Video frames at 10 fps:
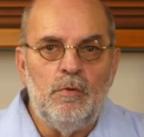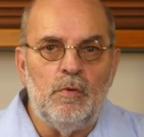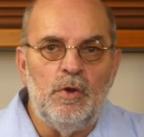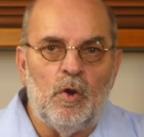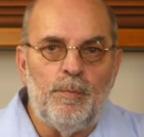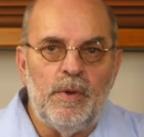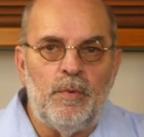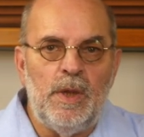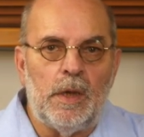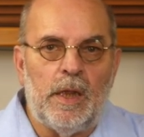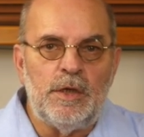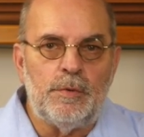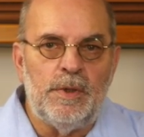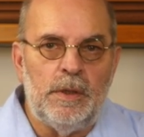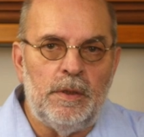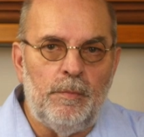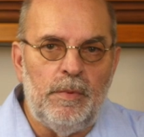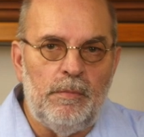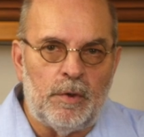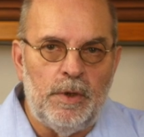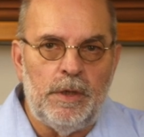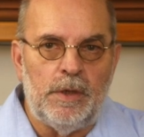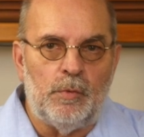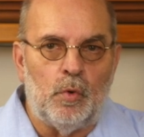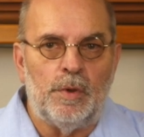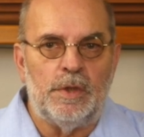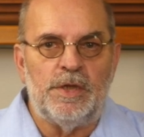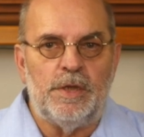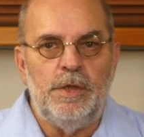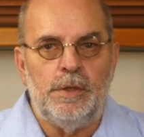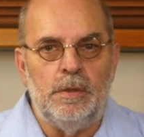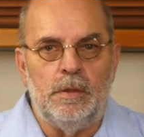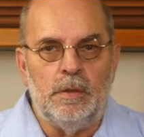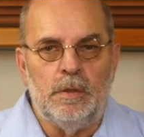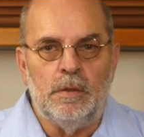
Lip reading: could not be realized within the Meridian organization.